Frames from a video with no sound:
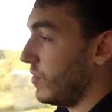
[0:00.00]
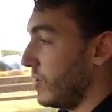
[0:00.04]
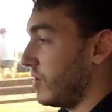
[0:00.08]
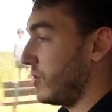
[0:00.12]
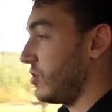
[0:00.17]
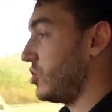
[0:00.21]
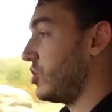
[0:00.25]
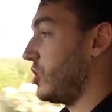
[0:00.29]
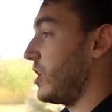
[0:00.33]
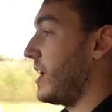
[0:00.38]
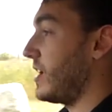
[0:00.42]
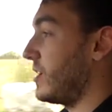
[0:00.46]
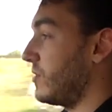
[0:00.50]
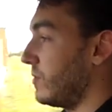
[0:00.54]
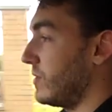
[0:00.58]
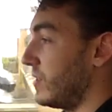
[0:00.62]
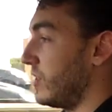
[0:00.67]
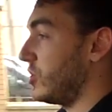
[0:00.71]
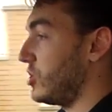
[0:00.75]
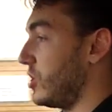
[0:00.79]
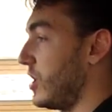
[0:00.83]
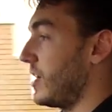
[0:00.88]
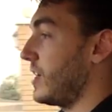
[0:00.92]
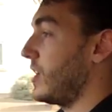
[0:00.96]
shared with
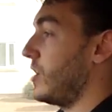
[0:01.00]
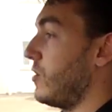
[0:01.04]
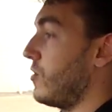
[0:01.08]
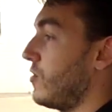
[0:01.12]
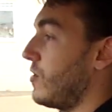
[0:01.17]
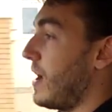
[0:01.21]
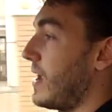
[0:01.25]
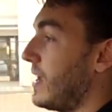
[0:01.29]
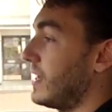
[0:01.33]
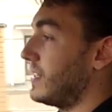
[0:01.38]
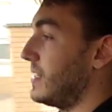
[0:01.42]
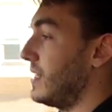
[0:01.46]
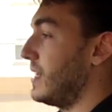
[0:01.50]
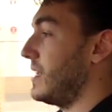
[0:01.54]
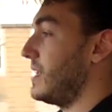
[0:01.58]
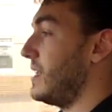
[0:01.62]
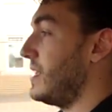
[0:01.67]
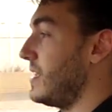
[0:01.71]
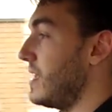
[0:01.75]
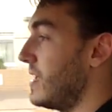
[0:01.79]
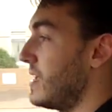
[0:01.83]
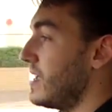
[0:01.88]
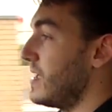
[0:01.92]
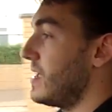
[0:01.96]
the Jaguar
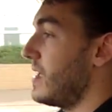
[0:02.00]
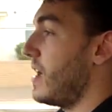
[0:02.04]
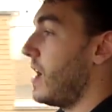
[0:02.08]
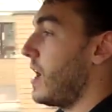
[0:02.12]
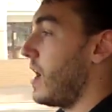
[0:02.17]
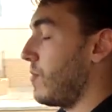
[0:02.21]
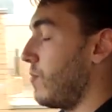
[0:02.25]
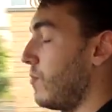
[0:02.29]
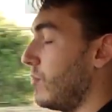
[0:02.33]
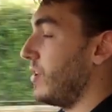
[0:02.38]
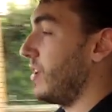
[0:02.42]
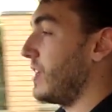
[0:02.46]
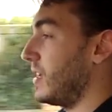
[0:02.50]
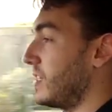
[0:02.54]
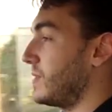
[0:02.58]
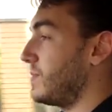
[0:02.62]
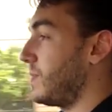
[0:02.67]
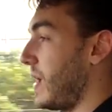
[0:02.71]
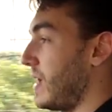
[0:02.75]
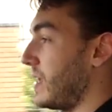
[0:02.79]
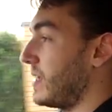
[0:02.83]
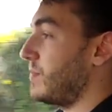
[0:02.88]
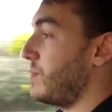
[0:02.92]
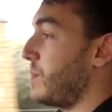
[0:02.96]
XE, and we
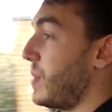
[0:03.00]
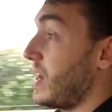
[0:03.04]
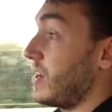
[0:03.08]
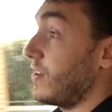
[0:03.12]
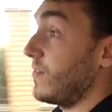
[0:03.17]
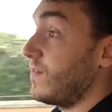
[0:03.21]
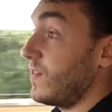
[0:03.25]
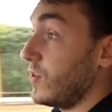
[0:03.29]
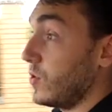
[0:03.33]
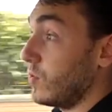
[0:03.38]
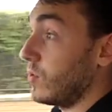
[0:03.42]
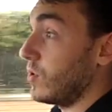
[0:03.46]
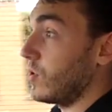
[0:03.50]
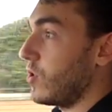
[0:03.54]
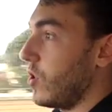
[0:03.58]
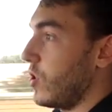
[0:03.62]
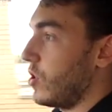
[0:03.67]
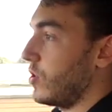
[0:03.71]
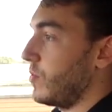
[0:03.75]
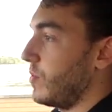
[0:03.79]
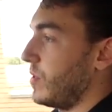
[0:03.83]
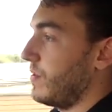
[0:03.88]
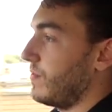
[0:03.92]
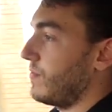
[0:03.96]
expect better fuel
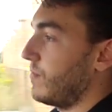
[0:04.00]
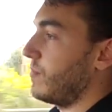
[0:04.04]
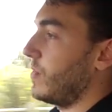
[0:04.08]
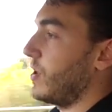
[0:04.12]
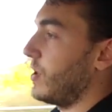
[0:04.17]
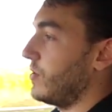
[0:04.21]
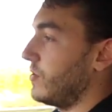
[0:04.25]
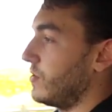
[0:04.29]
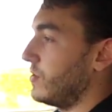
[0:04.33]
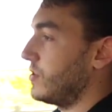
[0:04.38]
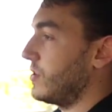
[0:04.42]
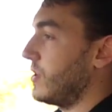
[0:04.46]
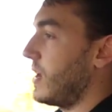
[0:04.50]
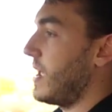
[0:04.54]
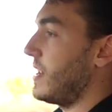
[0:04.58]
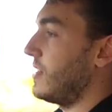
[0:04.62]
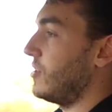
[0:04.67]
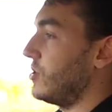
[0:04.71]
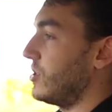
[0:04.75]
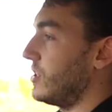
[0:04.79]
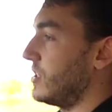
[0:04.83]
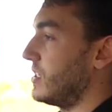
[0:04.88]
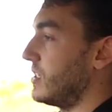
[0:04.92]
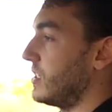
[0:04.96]
economy from those
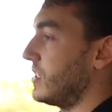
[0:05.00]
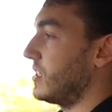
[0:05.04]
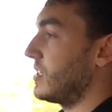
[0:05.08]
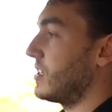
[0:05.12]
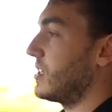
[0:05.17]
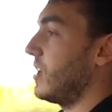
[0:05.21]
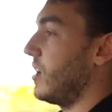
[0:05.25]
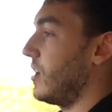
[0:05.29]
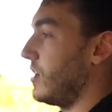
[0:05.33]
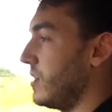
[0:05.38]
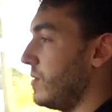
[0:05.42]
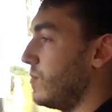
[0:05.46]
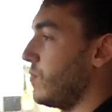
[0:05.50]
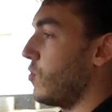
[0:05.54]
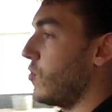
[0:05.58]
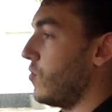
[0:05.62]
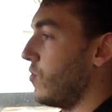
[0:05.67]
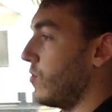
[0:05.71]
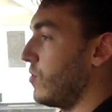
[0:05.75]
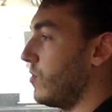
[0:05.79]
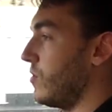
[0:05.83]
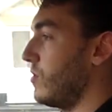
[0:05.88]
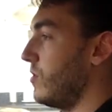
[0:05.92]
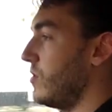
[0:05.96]
engines and slightly
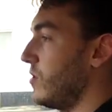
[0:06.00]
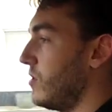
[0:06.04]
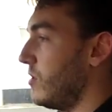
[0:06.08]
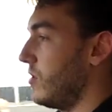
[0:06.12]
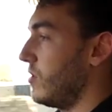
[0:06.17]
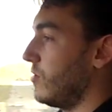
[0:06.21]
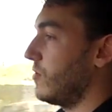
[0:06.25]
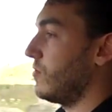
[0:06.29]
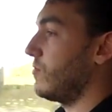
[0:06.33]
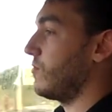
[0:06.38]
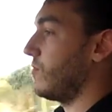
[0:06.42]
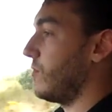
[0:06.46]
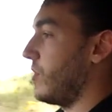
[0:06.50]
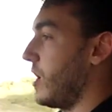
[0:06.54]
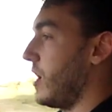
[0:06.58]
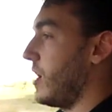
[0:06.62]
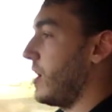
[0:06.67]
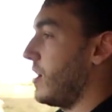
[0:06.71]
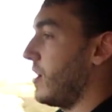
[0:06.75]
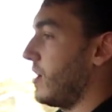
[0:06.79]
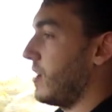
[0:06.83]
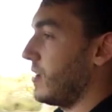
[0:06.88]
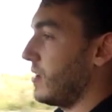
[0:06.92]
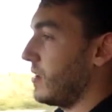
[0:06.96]
more
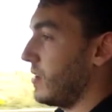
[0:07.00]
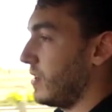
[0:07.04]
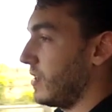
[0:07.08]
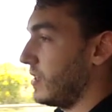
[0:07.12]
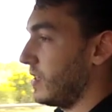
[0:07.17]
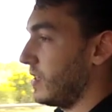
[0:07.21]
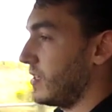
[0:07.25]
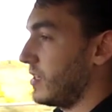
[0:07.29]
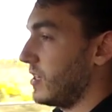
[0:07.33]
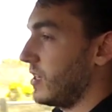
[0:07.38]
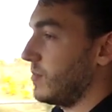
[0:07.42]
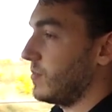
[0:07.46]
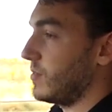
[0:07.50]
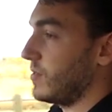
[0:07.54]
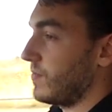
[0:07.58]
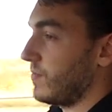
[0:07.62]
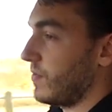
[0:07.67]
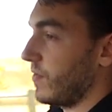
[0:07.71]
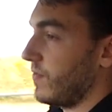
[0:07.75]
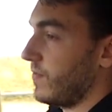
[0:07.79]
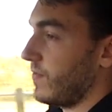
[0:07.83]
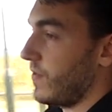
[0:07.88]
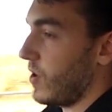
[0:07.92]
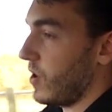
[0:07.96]
in terms of
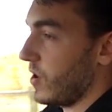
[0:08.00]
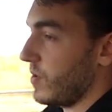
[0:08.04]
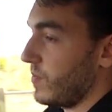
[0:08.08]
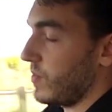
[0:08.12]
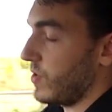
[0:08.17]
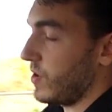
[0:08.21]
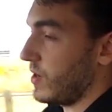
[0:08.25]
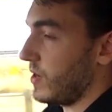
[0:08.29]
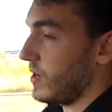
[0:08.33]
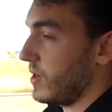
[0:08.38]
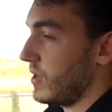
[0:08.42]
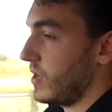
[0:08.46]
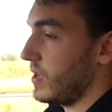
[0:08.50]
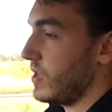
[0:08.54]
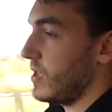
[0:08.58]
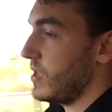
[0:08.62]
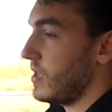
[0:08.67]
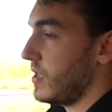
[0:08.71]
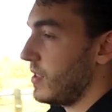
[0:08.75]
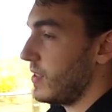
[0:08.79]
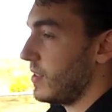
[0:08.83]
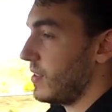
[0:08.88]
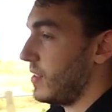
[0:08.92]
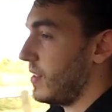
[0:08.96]
refinement.
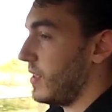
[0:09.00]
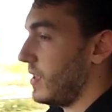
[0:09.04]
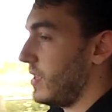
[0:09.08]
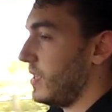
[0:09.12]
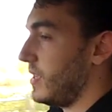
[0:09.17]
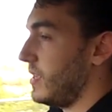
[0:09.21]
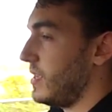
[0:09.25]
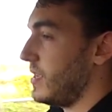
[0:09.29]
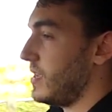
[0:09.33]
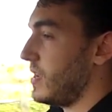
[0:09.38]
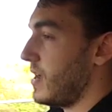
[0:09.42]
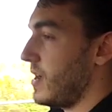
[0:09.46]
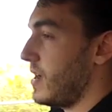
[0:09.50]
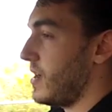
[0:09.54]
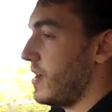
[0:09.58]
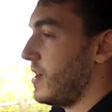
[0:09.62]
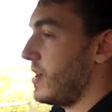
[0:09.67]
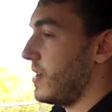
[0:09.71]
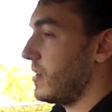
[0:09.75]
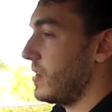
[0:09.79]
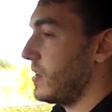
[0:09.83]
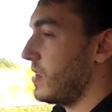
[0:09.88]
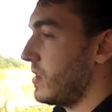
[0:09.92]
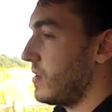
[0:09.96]

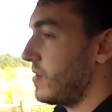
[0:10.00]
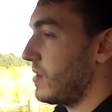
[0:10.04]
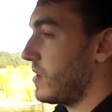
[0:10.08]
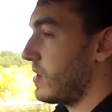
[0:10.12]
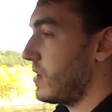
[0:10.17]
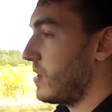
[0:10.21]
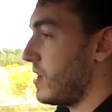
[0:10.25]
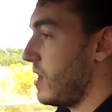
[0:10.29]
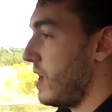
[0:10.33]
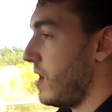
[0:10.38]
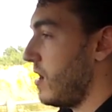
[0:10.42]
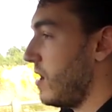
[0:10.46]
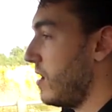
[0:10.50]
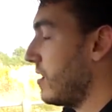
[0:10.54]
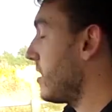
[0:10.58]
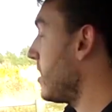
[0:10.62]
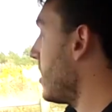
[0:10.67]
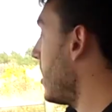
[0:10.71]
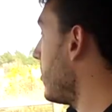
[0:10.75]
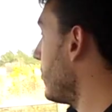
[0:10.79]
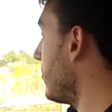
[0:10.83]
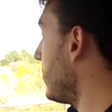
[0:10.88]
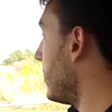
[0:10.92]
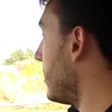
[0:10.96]
The car
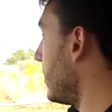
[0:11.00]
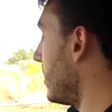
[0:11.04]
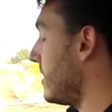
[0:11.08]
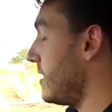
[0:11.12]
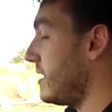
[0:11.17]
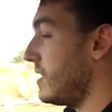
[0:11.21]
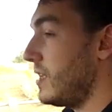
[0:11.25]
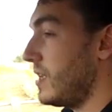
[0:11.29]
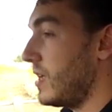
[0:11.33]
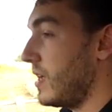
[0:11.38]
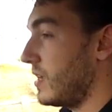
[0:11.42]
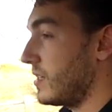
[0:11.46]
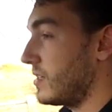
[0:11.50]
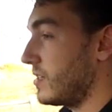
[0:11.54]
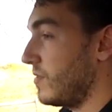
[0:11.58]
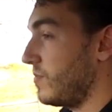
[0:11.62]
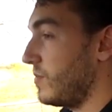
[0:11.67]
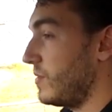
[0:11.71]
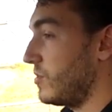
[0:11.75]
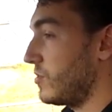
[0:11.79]
currently, as I've been